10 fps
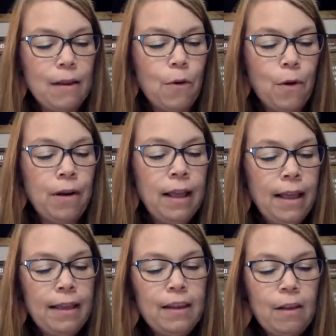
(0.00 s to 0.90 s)
Or,
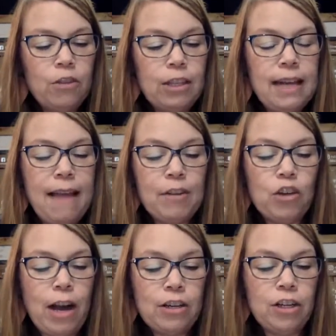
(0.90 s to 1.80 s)
just have a
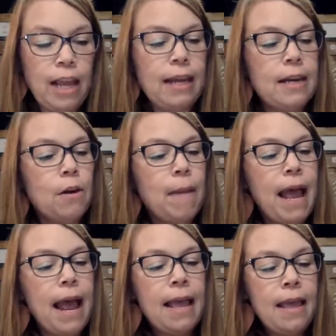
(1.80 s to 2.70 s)
trash can nearby.